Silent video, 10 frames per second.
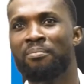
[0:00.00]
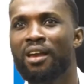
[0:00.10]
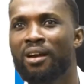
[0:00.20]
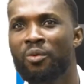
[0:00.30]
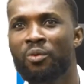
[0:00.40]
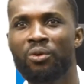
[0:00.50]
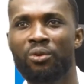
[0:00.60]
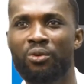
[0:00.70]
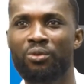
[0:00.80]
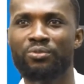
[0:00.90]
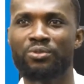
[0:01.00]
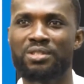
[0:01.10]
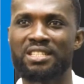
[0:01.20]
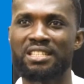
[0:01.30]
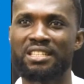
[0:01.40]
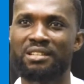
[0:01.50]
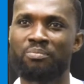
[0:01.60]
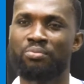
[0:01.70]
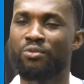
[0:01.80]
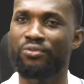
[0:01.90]
Beowulf, you
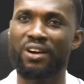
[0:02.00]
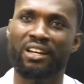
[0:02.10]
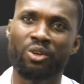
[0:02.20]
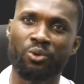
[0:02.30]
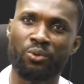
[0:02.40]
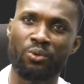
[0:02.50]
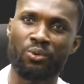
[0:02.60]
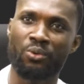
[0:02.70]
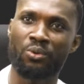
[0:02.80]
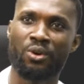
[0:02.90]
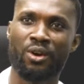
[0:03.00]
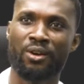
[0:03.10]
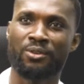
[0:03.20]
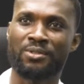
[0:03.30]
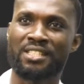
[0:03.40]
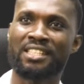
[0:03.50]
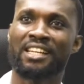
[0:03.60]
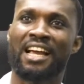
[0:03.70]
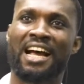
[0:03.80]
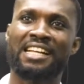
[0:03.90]
see Buffalo, you
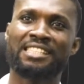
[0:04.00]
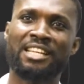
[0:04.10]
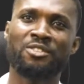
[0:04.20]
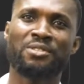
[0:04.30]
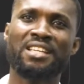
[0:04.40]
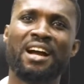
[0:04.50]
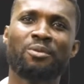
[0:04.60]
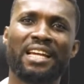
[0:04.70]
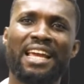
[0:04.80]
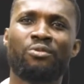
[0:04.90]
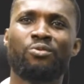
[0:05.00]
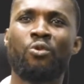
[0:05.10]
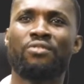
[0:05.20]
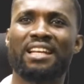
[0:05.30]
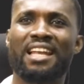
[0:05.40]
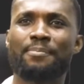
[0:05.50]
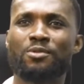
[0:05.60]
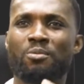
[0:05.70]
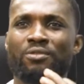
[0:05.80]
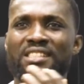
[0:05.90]
see, and then you see how they
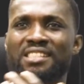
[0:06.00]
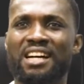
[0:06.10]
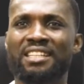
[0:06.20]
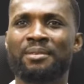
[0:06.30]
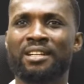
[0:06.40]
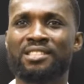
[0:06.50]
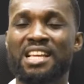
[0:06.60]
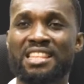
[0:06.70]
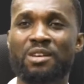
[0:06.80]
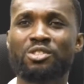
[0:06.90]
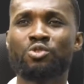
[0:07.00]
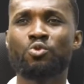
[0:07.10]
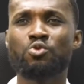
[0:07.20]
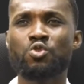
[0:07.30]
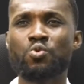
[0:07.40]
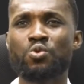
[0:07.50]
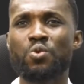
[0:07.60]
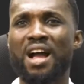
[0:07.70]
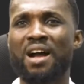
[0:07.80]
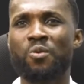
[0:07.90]
overlap some of these animals. Now, this is to show
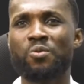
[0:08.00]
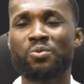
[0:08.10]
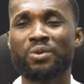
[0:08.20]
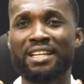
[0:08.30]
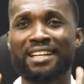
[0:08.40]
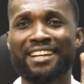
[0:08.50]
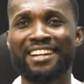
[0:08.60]
you how